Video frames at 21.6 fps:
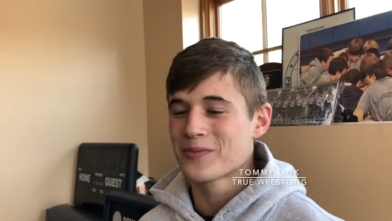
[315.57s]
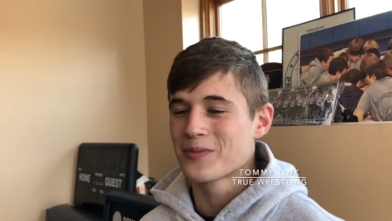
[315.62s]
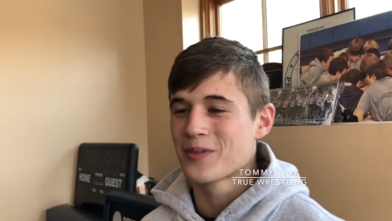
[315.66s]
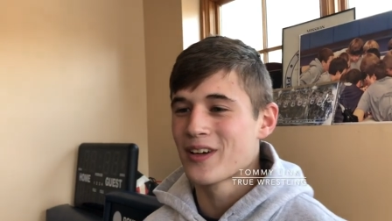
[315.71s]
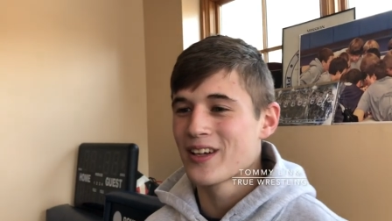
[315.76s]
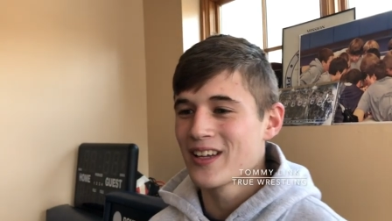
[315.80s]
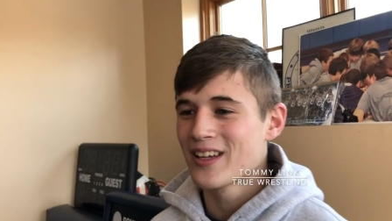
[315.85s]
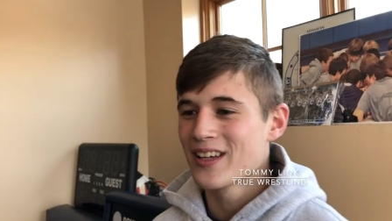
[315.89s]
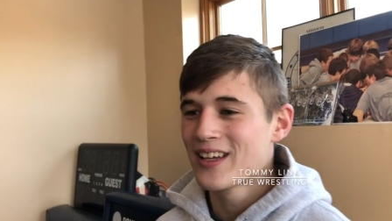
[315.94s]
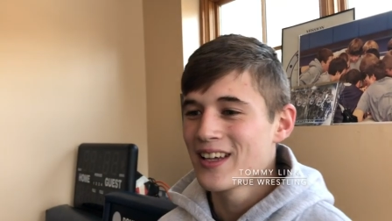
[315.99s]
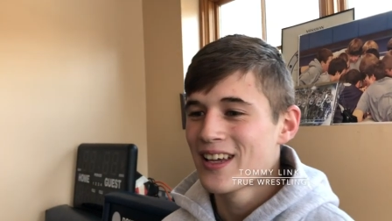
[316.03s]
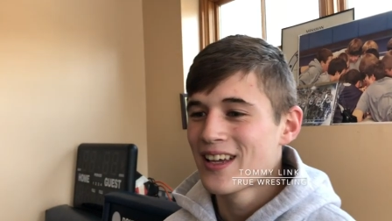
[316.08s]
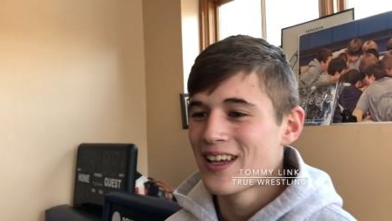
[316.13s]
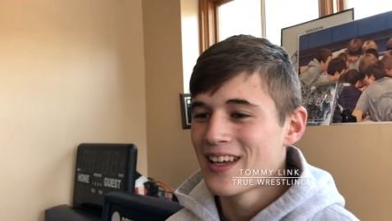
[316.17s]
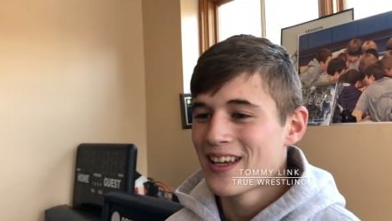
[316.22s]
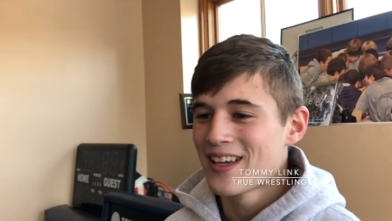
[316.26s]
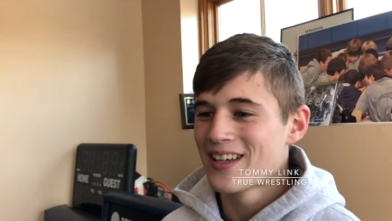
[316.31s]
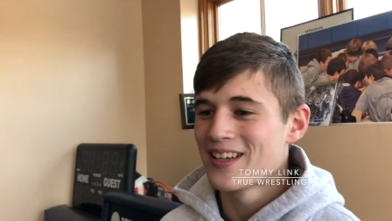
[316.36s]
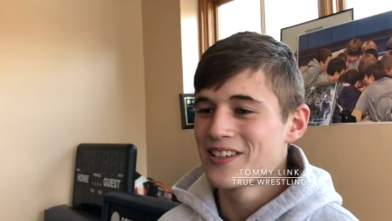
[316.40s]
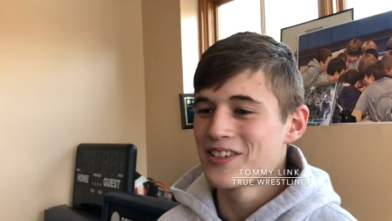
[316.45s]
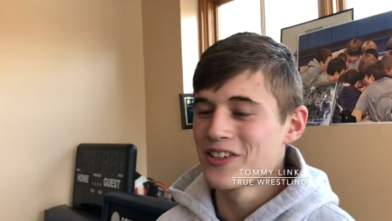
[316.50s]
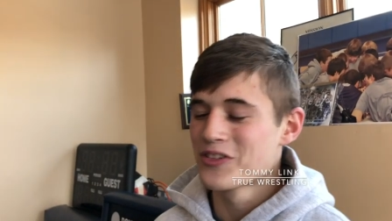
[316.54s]
But
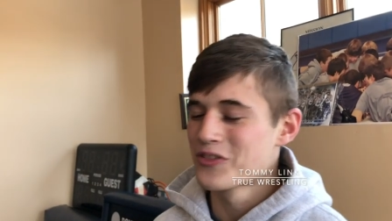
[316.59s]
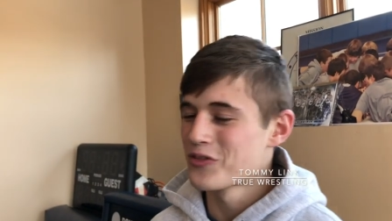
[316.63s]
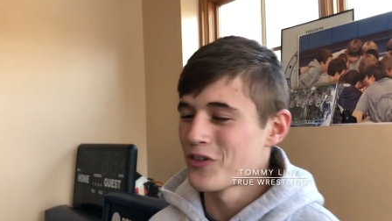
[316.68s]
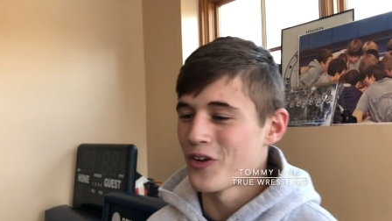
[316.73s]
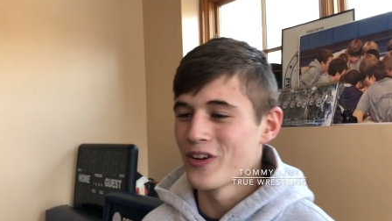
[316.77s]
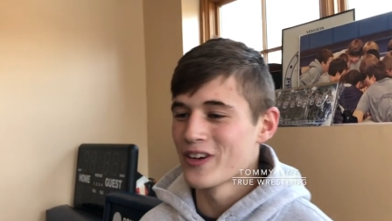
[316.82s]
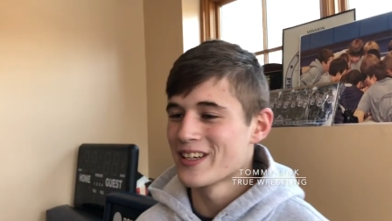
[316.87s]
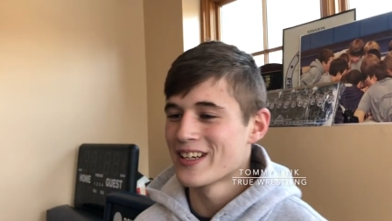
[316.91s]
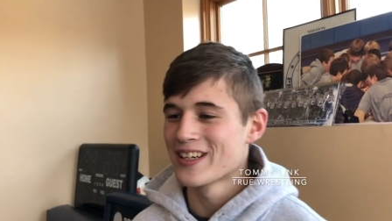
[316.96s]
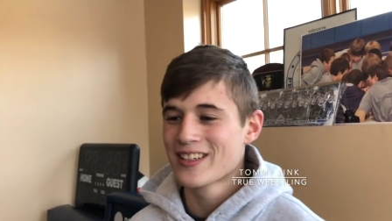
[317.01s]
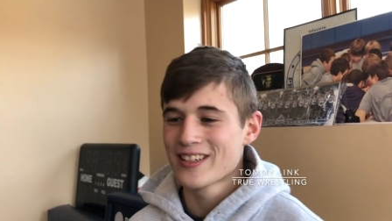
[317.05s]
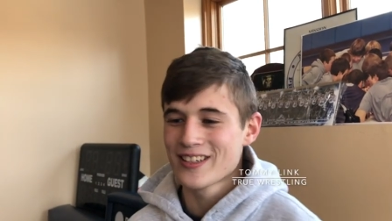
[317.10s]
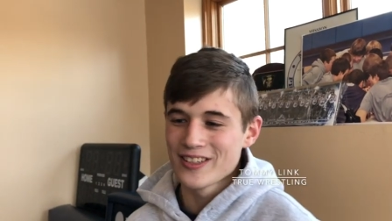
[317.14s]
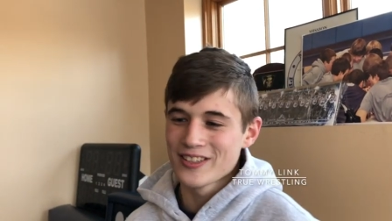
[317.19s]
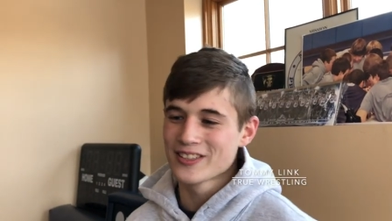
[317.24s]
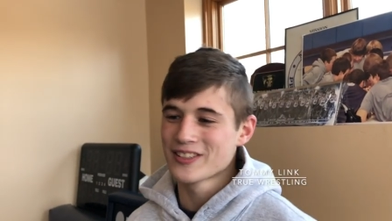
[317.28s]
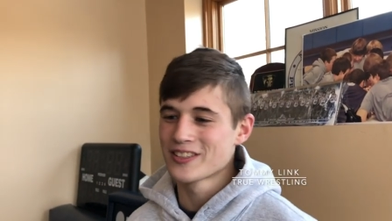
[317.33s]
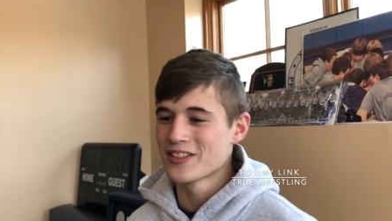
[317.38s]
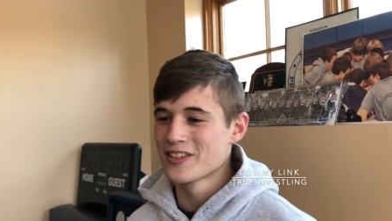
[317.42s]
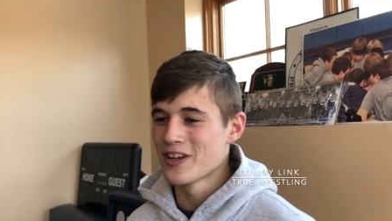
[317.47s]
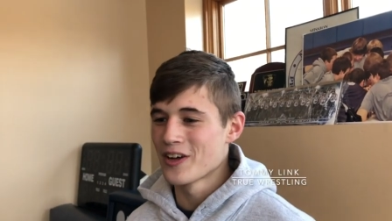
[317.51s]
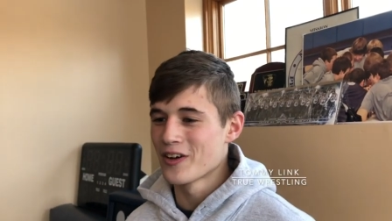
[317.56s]
it's just funny
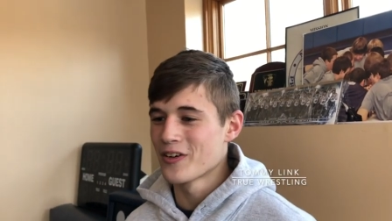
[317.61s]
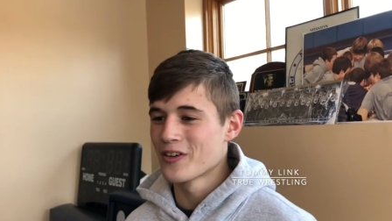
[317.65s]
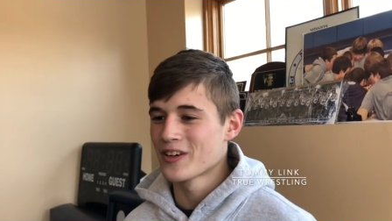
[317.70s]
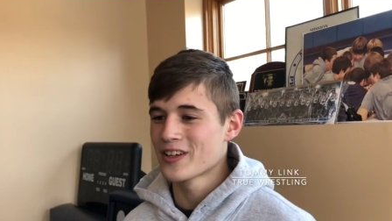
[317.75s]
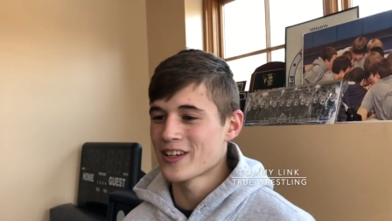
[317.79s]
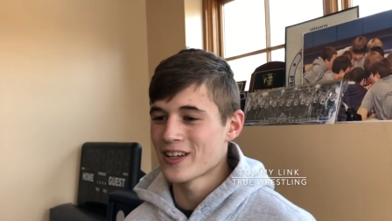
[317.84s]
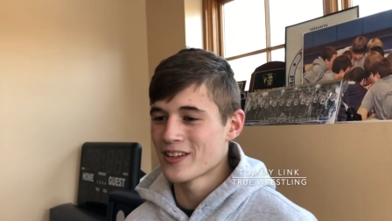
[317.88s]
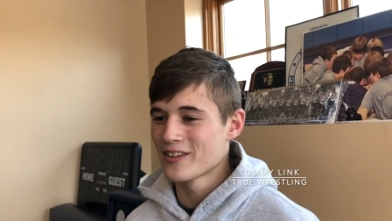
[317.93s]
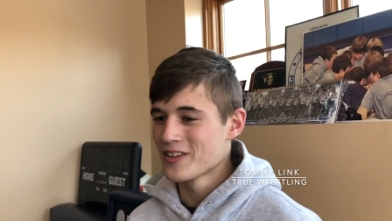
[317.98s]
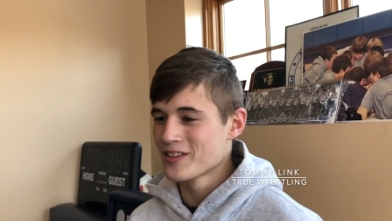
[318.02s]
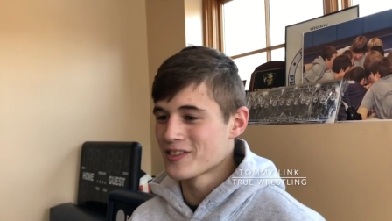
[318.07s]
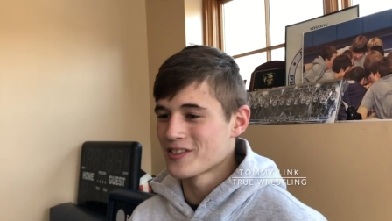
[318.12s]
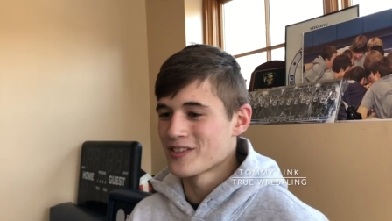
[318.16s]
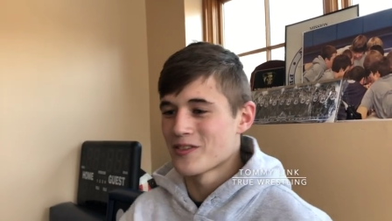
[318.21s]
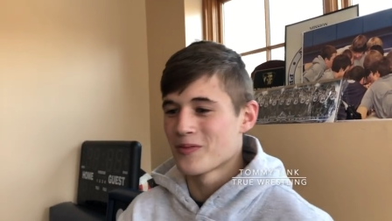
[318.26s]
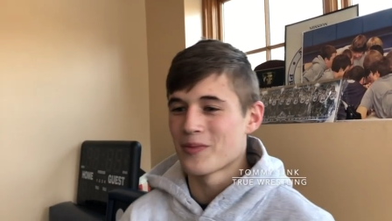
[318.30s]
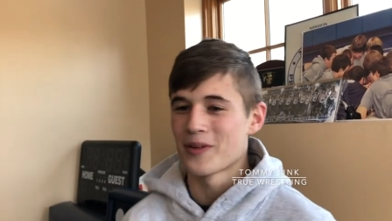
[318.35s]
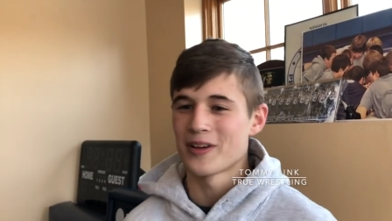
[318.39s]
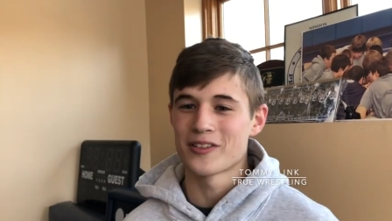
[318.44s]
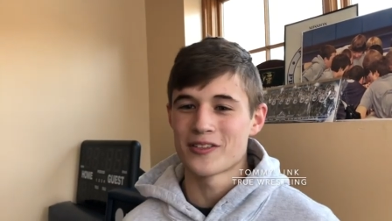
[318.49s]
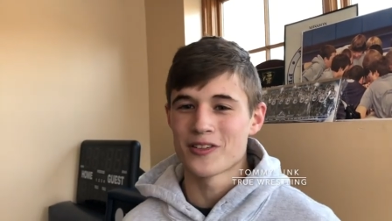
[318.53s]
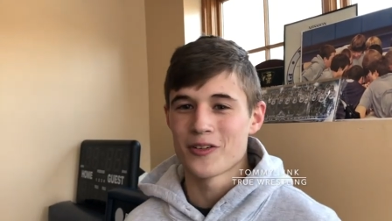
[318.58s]
because you know a kid listened to
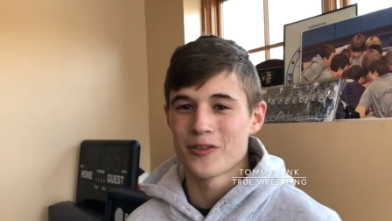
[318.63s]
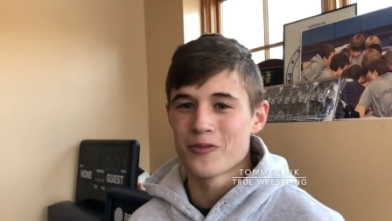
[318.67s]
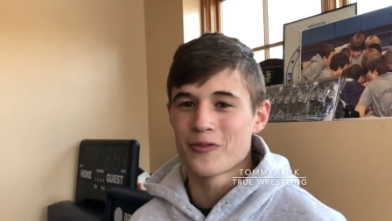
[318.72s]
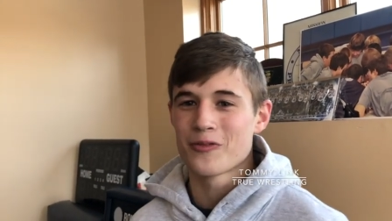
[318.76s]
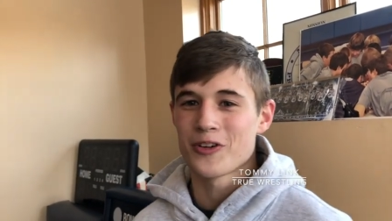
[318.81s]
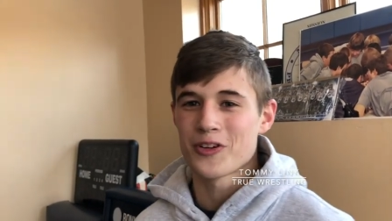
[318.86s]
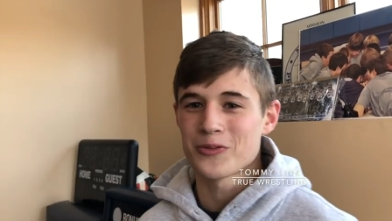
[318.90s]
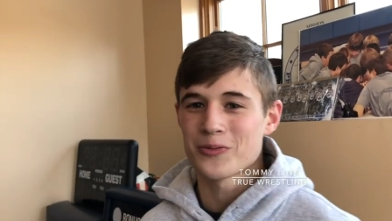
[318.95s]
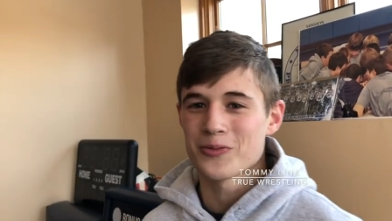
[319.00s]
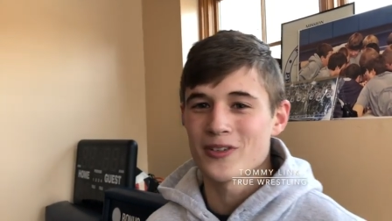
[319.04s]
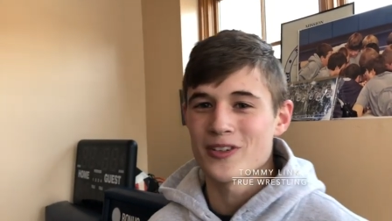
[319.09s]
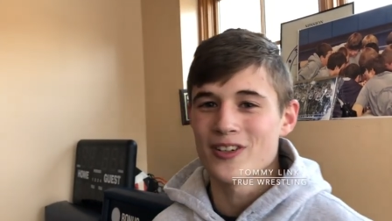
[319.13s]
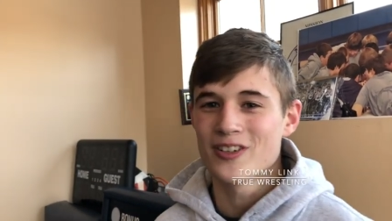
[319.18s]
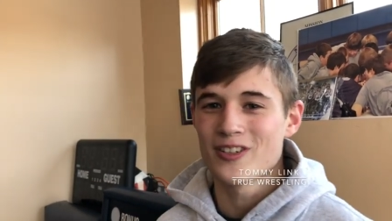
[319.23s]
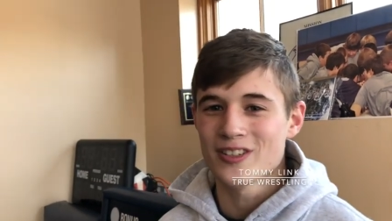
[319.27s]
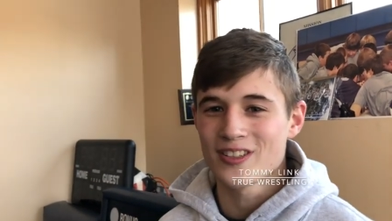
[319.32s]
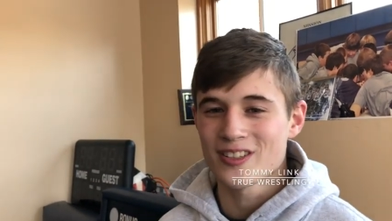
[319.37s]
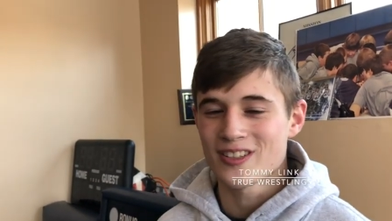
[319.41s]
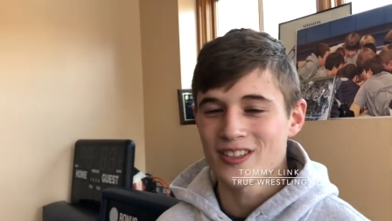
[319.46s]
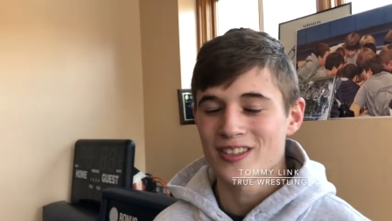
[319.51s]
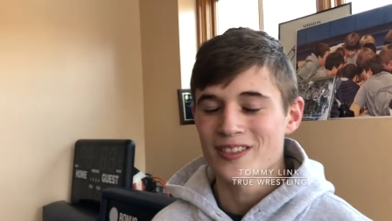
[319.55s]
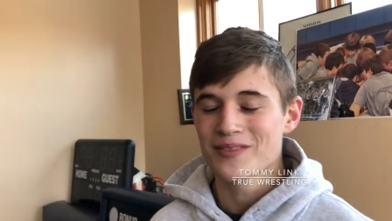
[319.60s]
Beethoven freshman yeah.
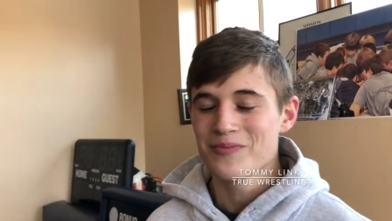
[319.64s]
years.